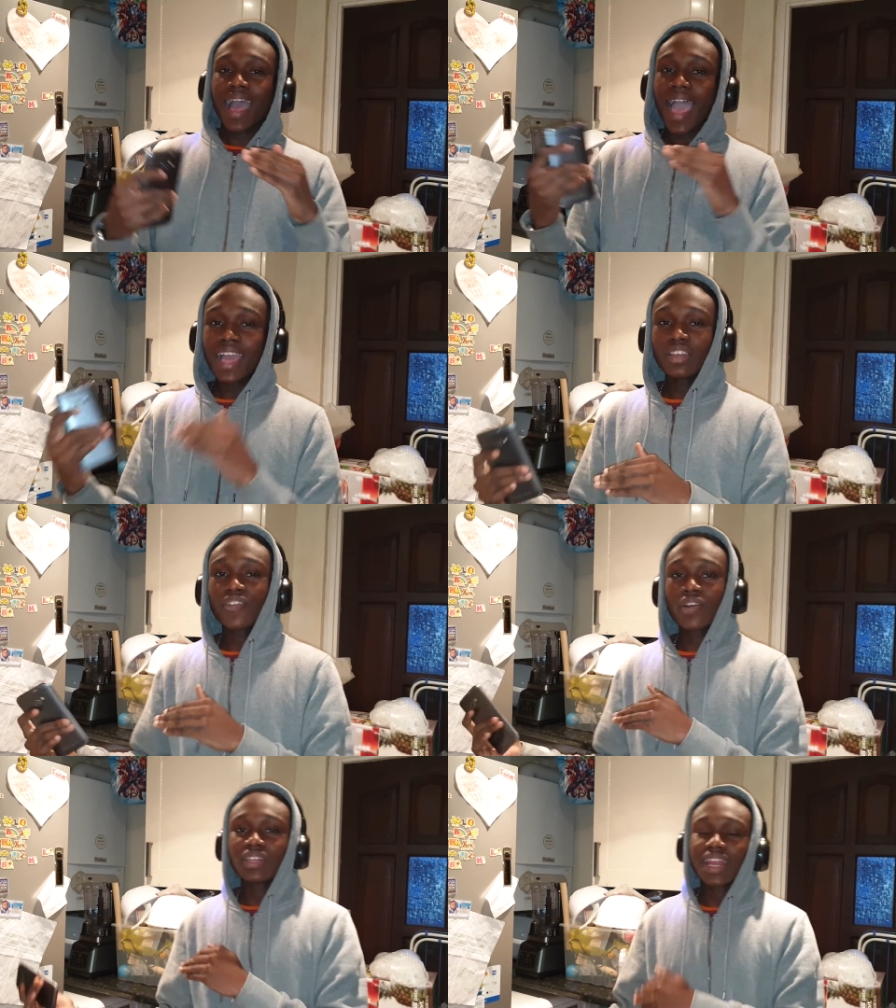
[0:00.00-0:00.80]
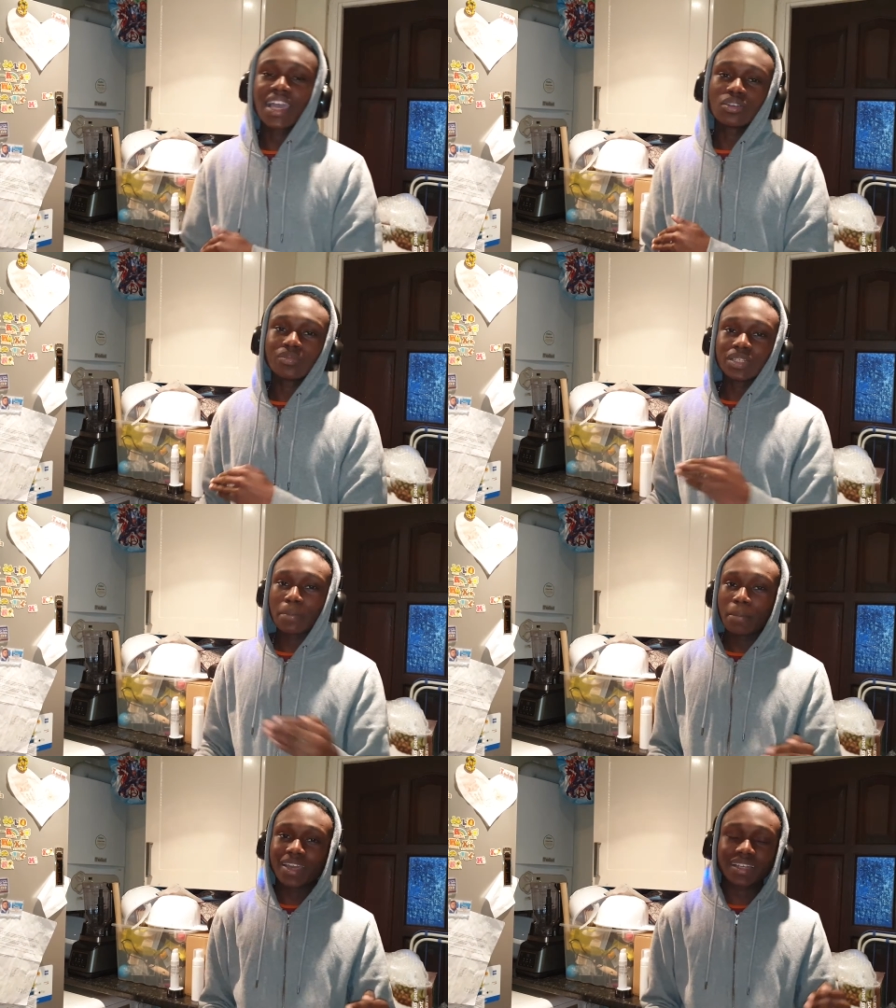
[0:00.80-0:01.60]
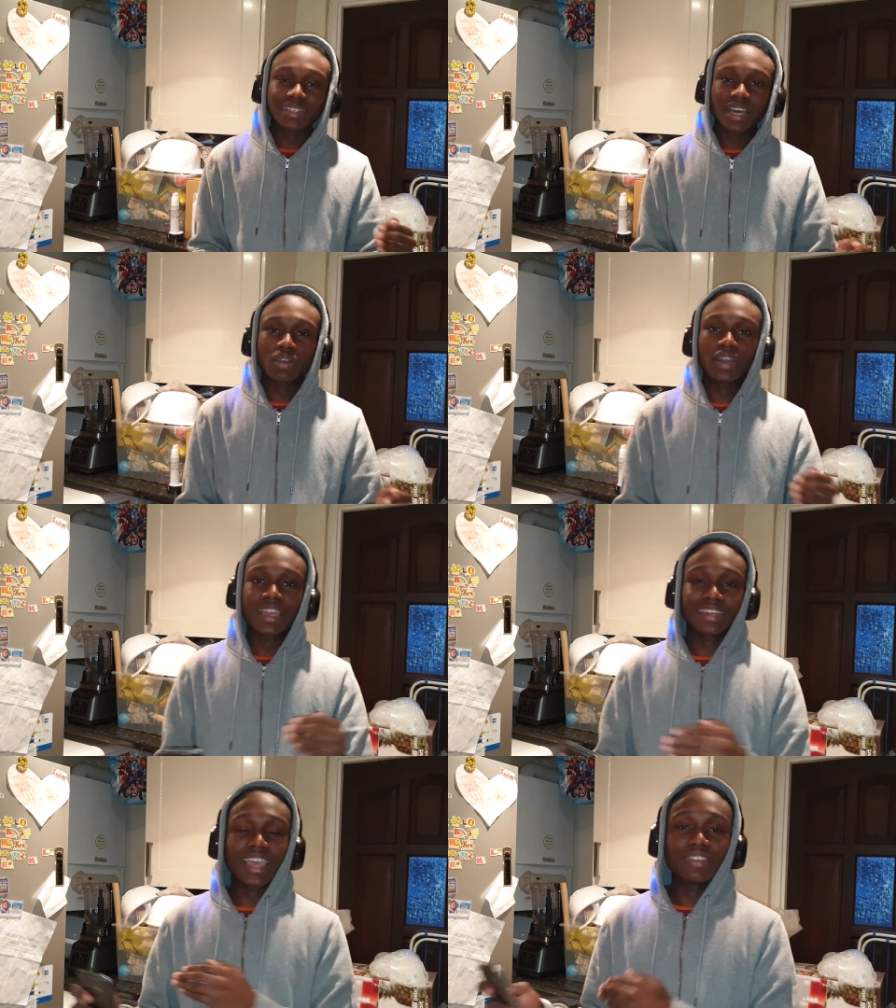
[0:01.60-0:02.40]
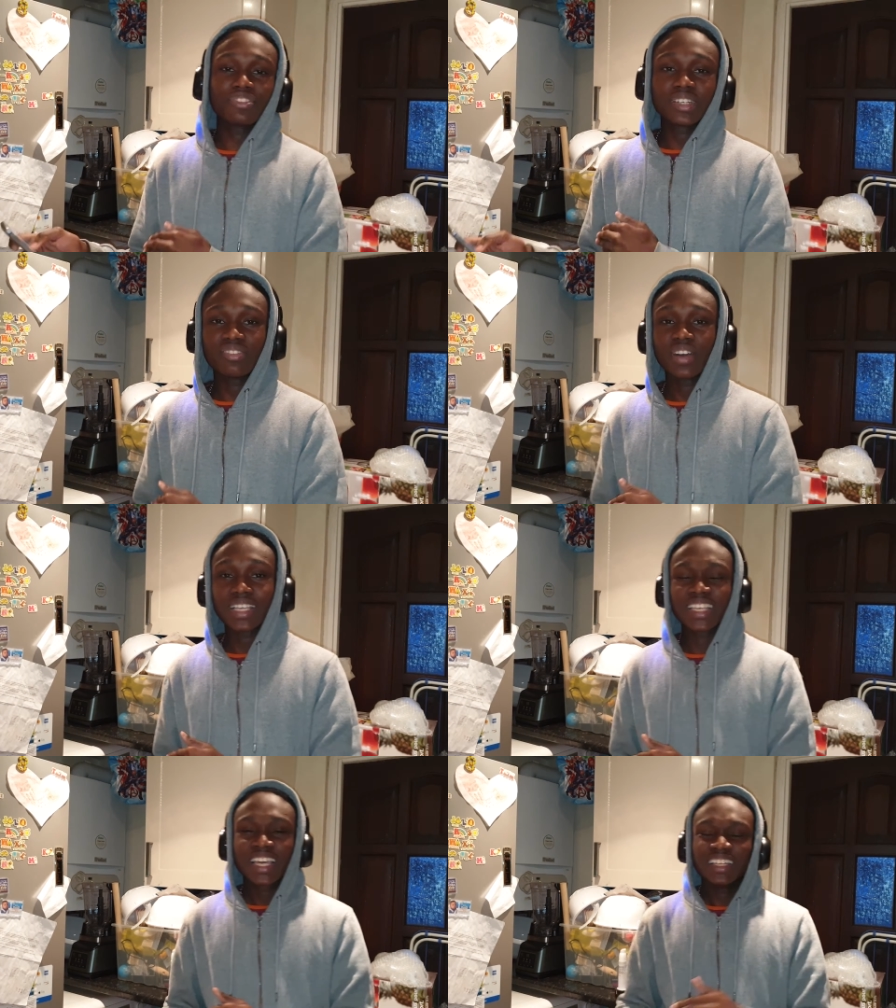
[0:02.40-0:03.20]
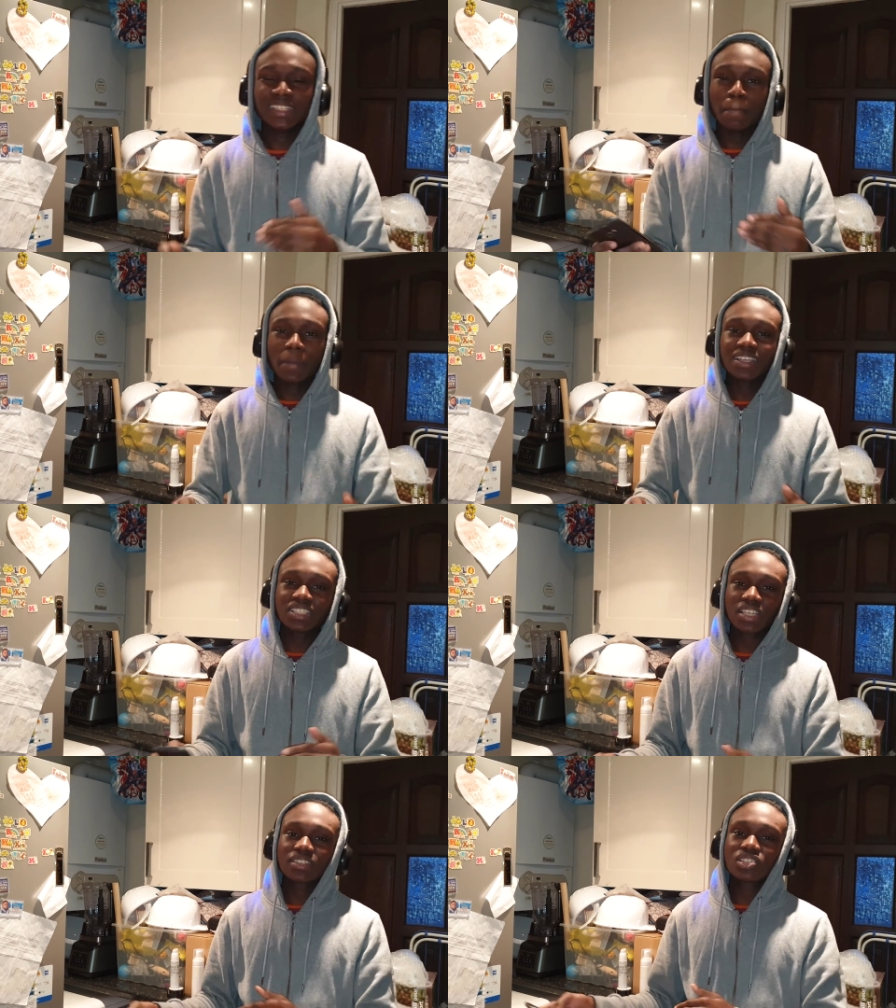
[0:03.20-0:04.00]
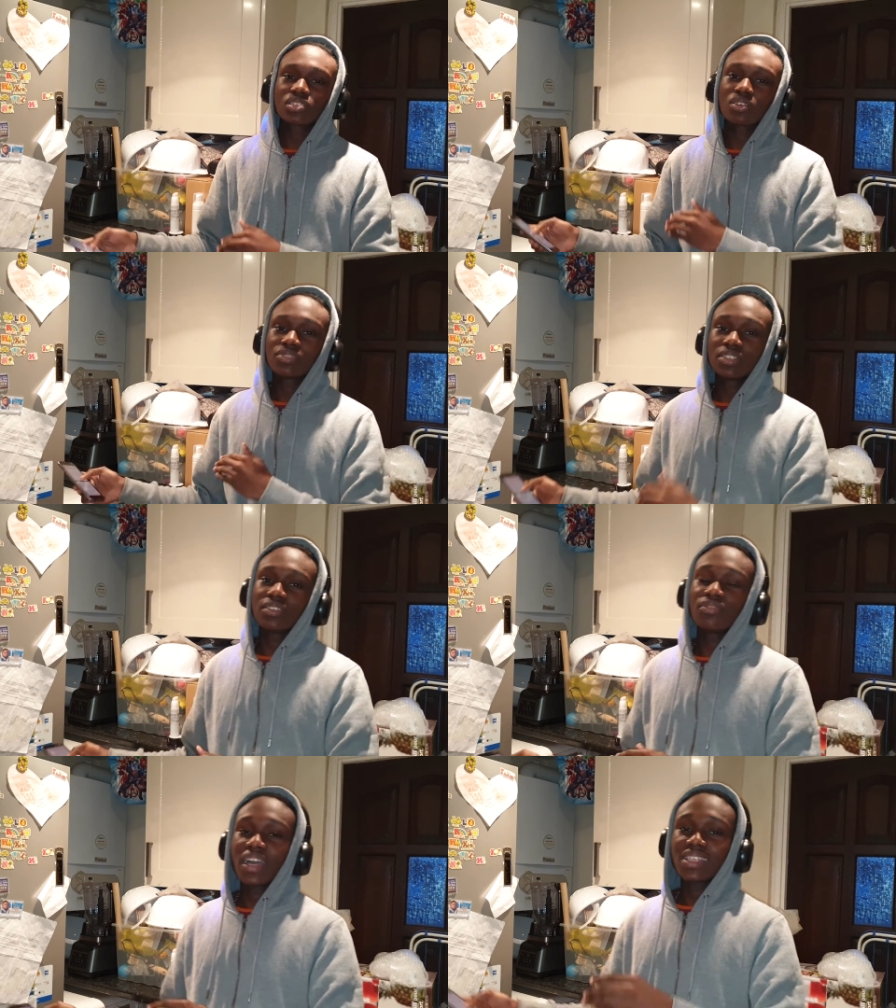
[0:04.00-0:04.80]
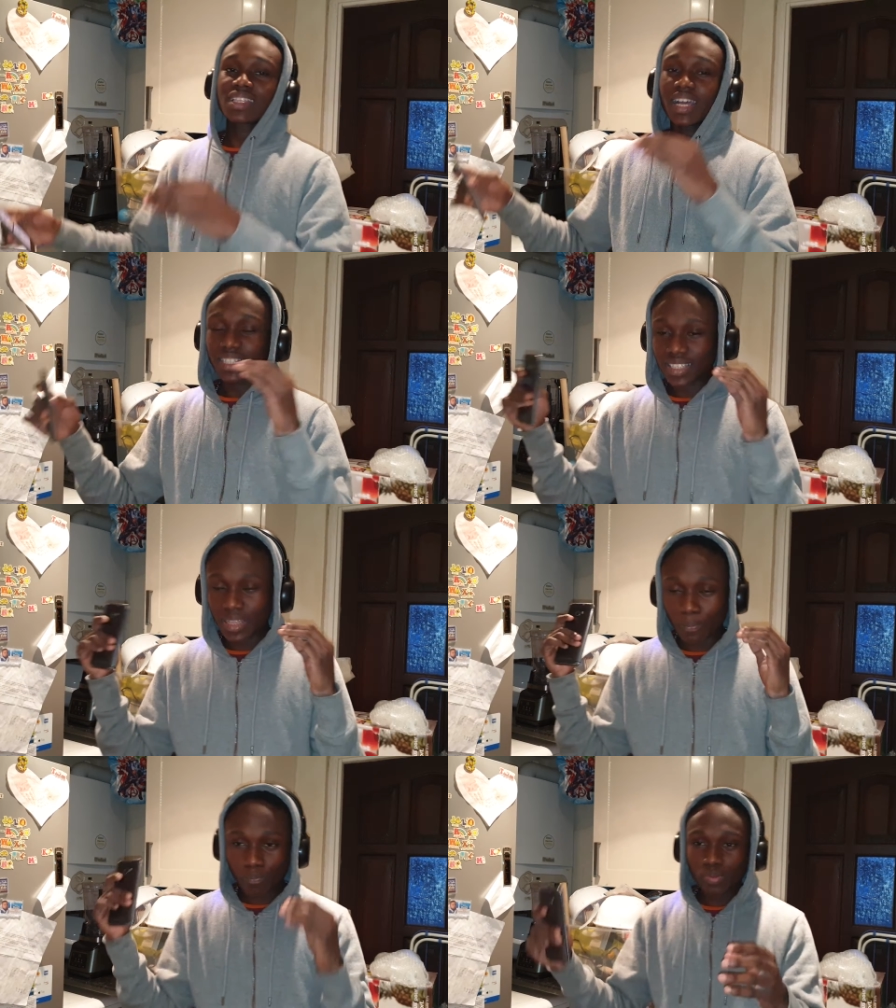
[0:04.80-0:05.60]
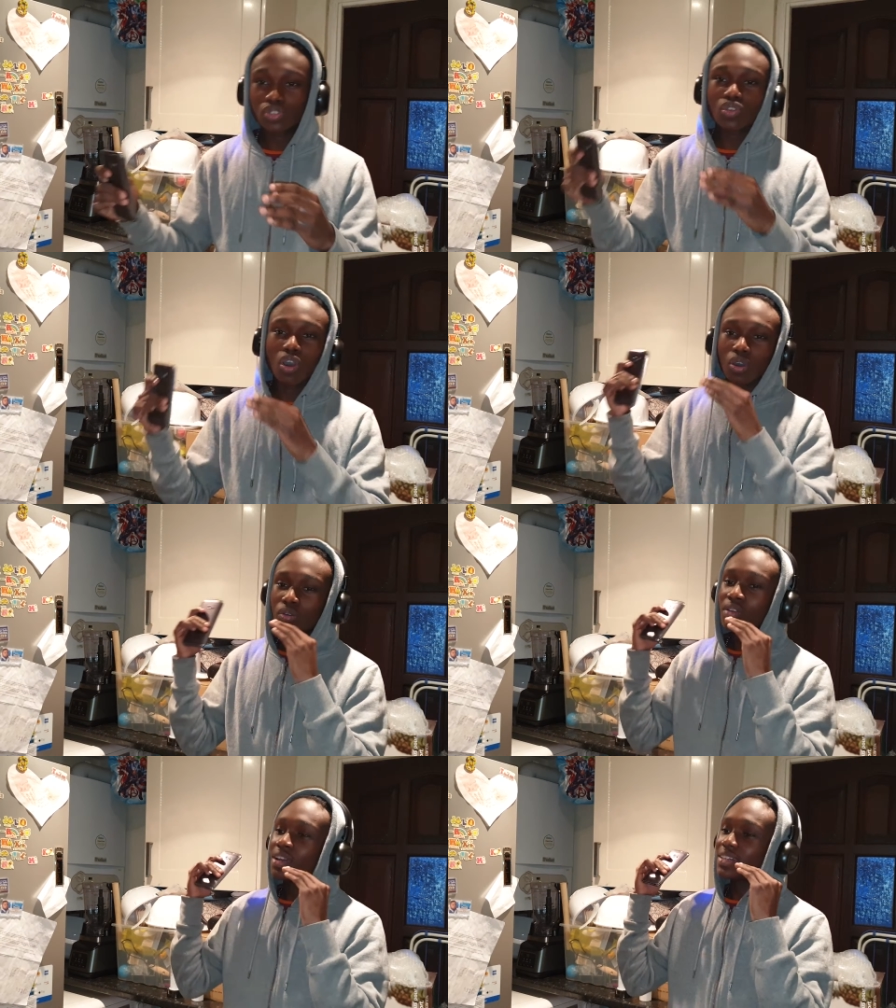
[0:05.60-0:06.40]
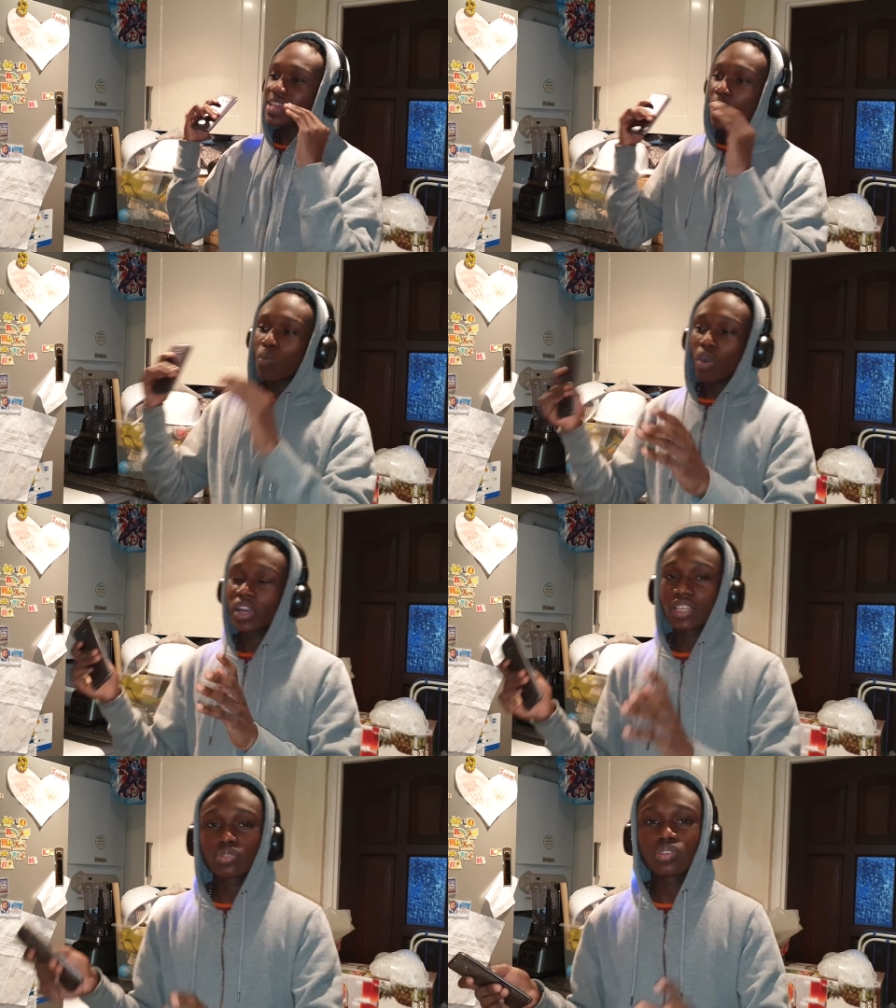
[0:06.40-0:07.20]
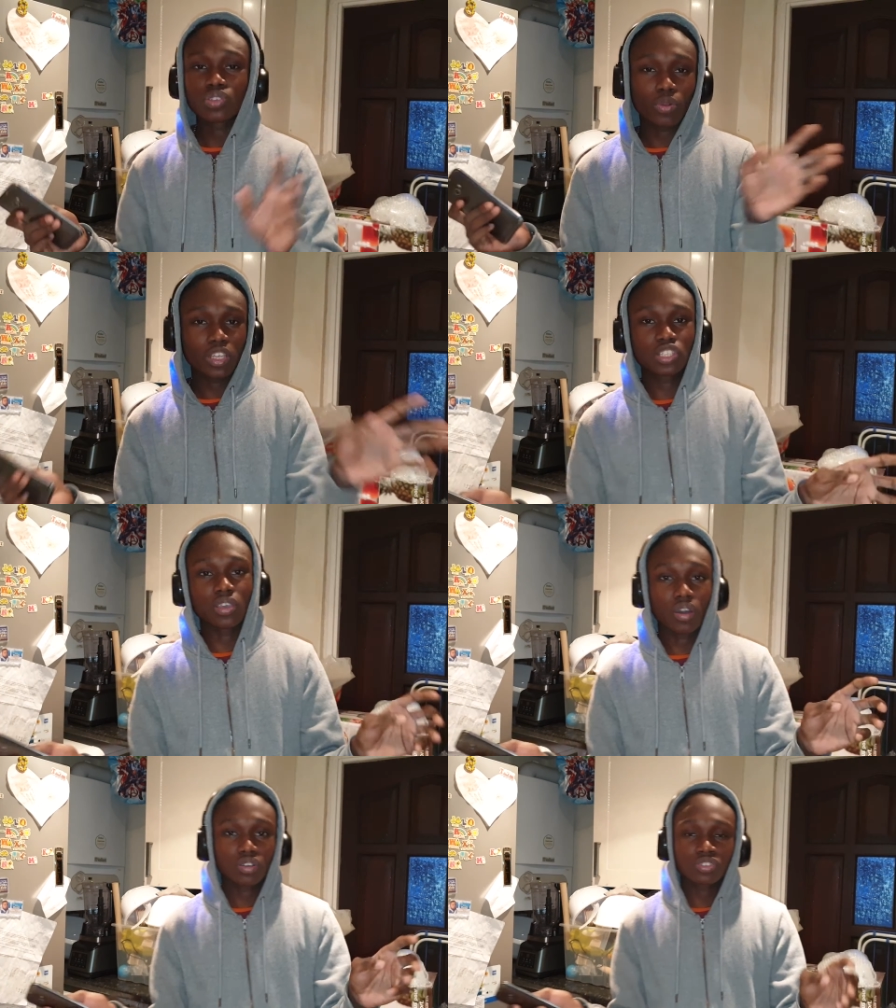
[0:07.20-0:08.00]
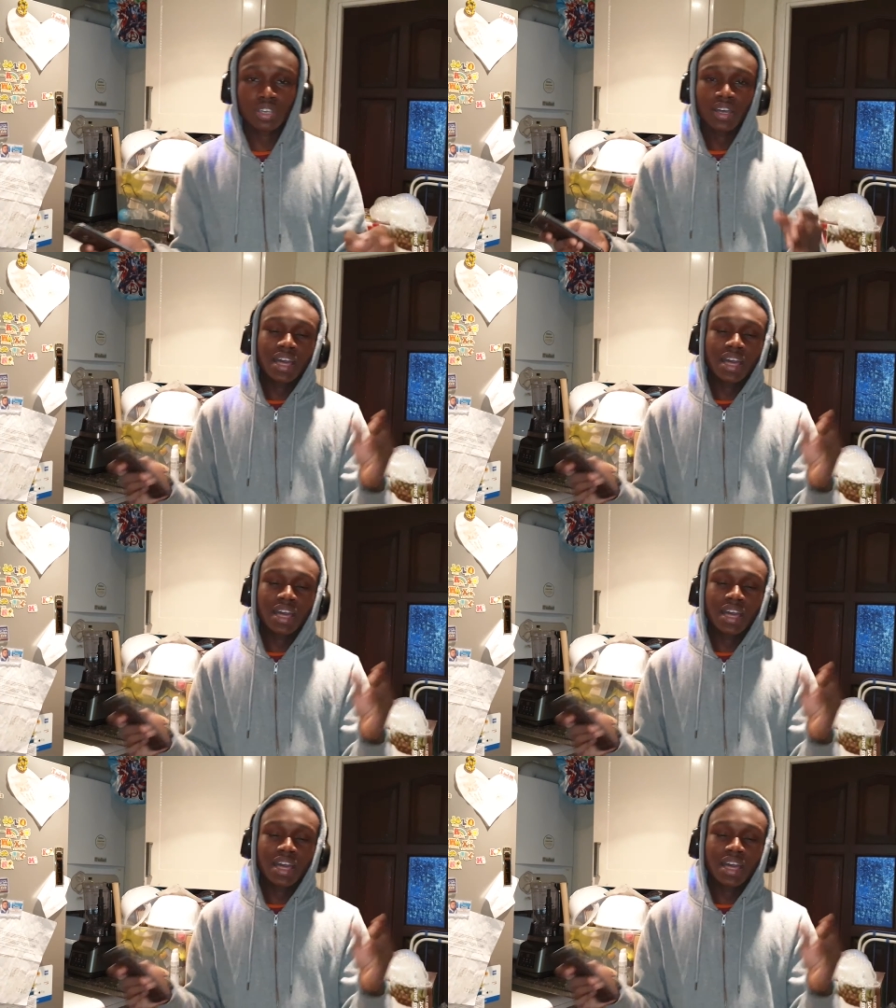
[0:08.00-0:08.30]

any phone lineup they make now in every device, the main changes of the device that they push all their work into is always the Ultra.